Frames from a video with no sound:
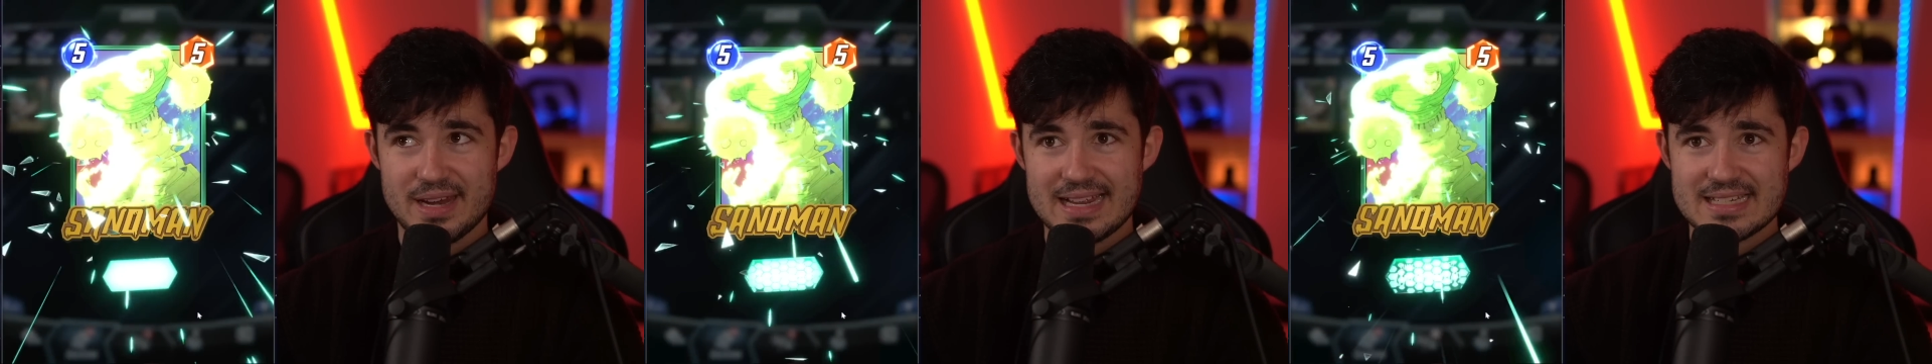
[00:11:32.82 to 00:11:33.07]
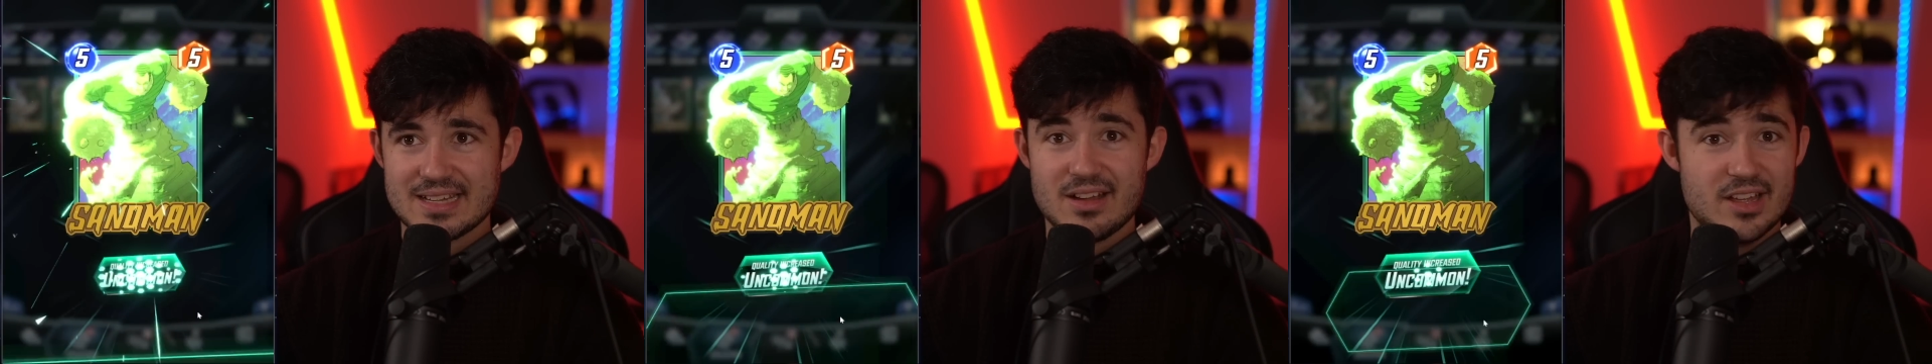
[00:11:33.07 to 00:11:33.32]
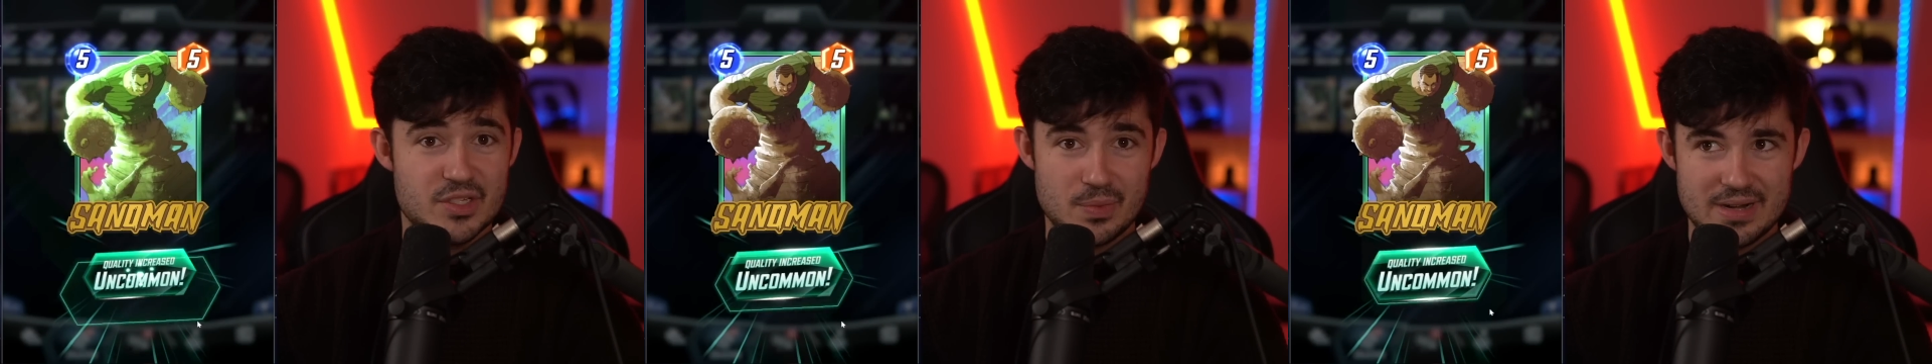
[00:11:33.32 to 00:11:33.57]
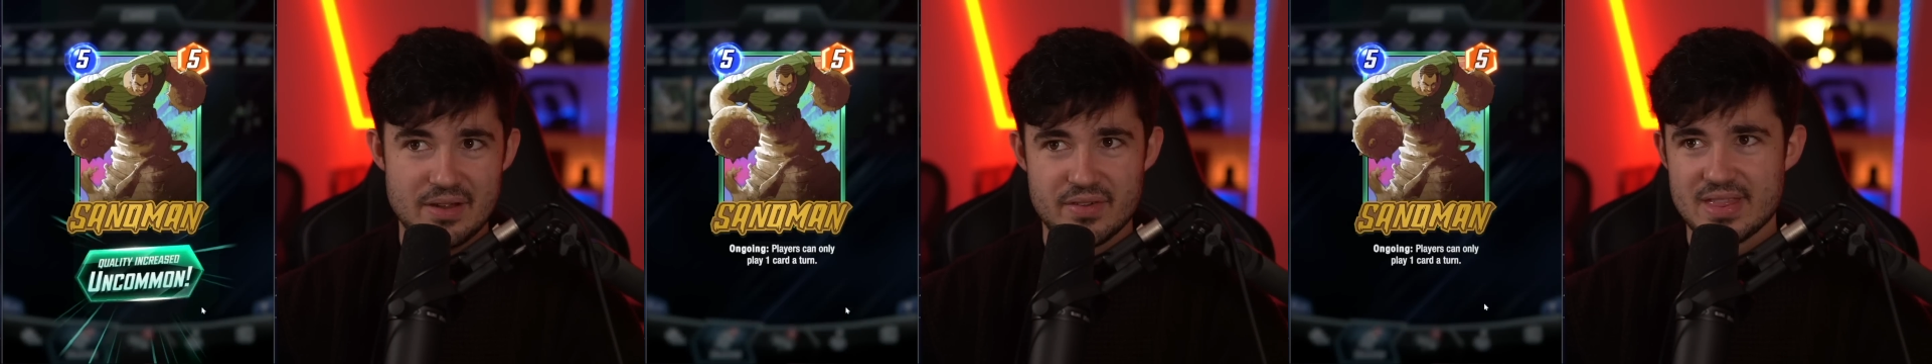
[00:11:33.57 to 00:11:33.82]
that I get to cast
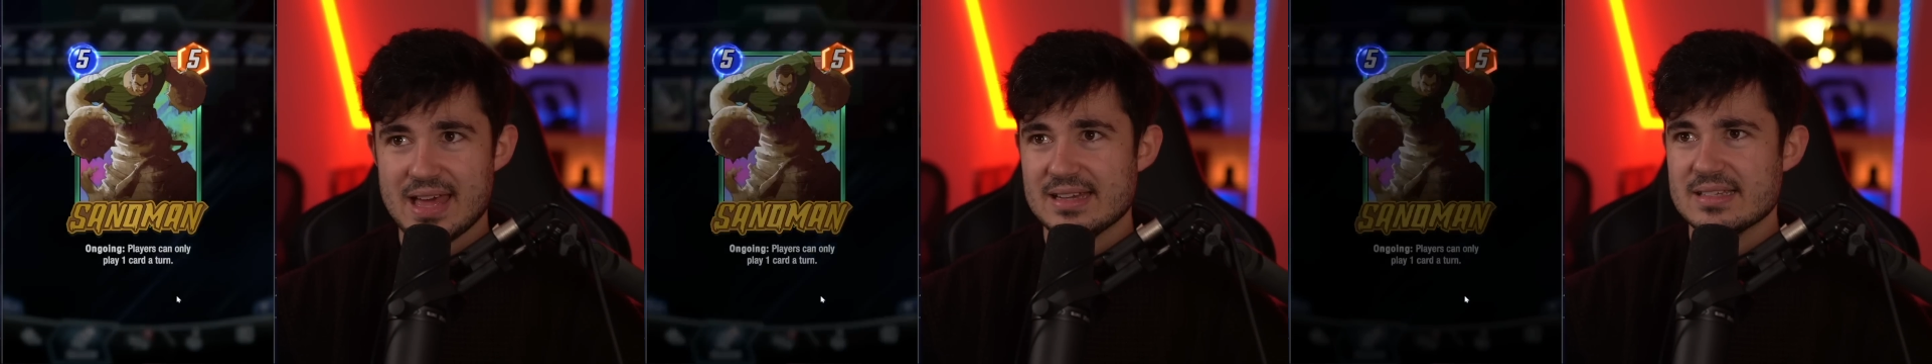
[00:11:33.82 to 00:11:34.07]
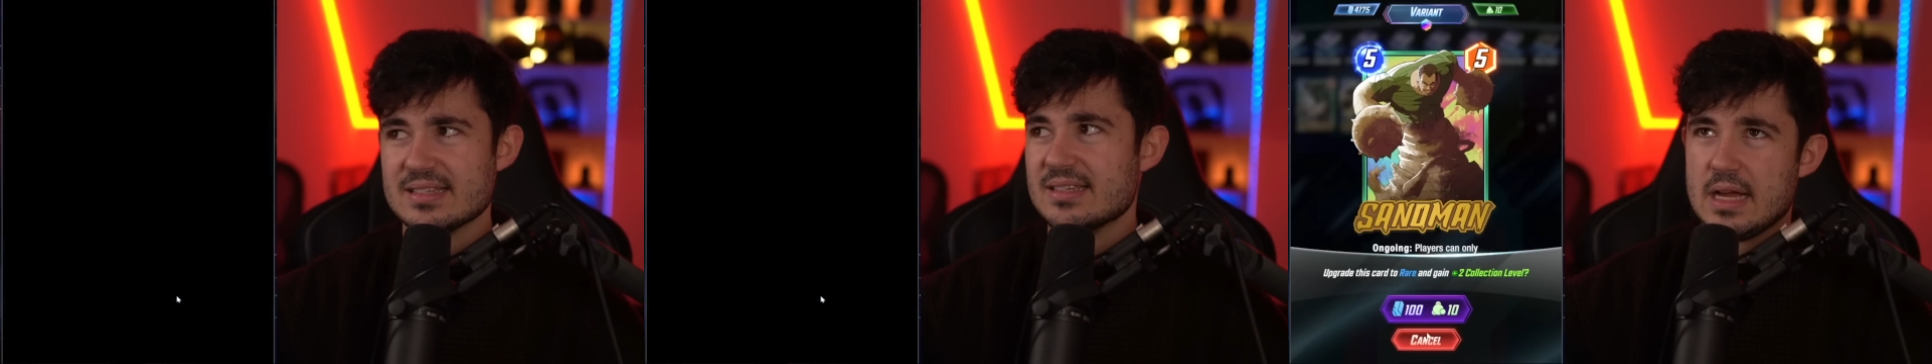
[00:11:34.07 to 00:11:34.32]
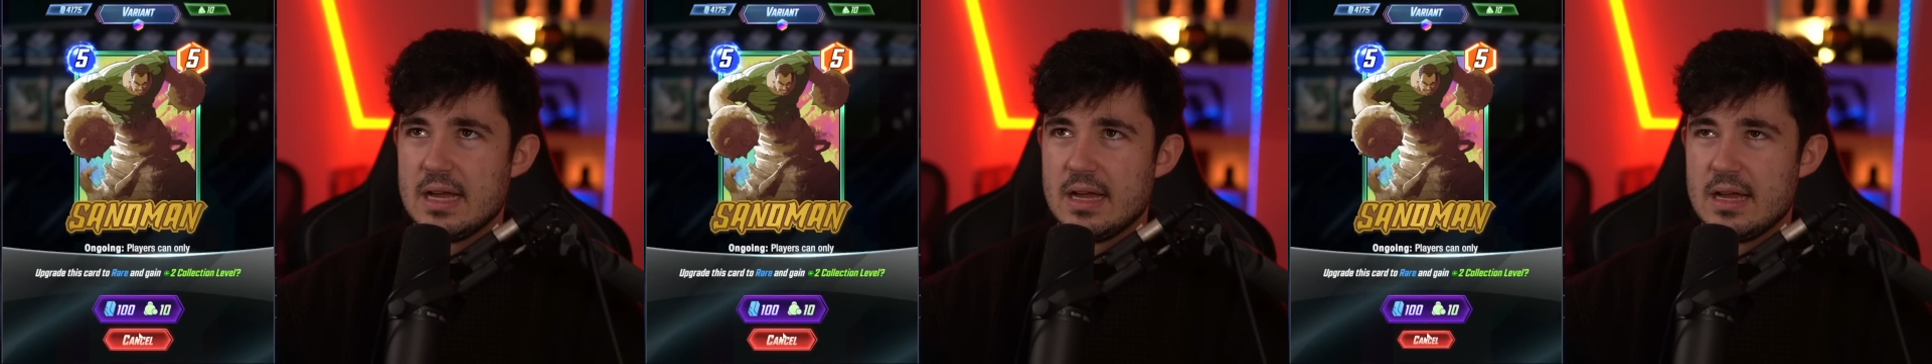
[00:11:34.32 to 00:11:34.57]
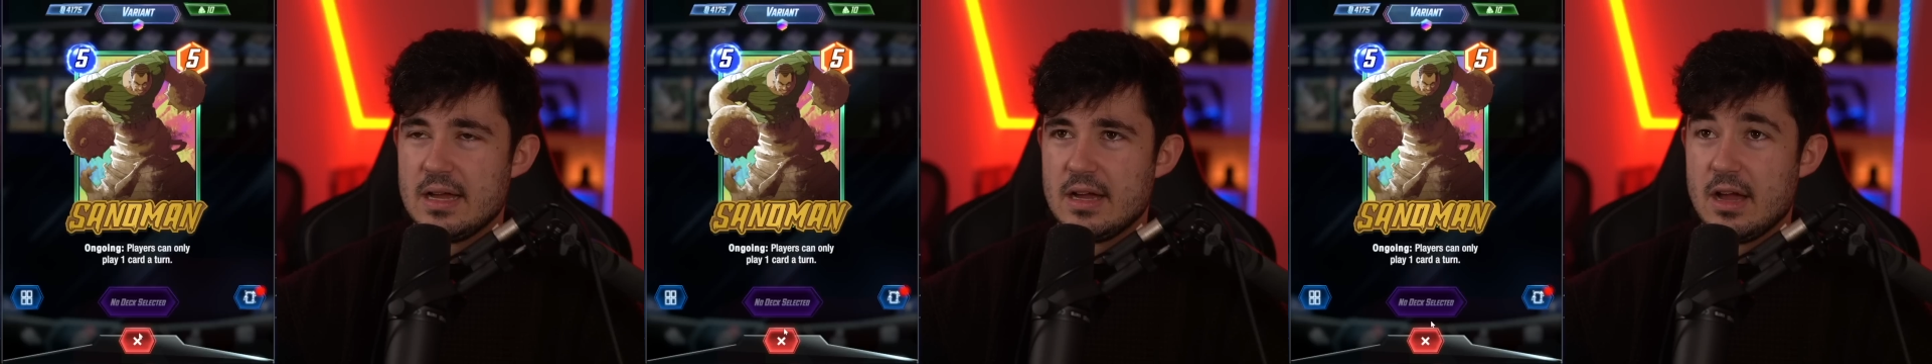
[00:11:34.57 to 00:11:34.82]
whenever that is.
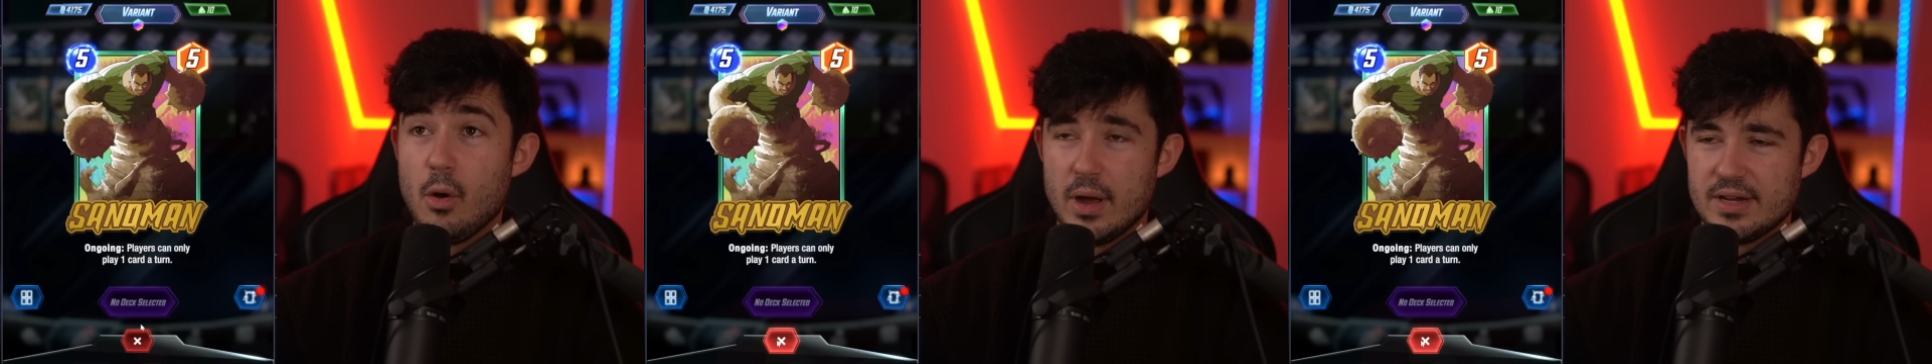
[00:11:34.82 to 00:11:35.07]
Oh,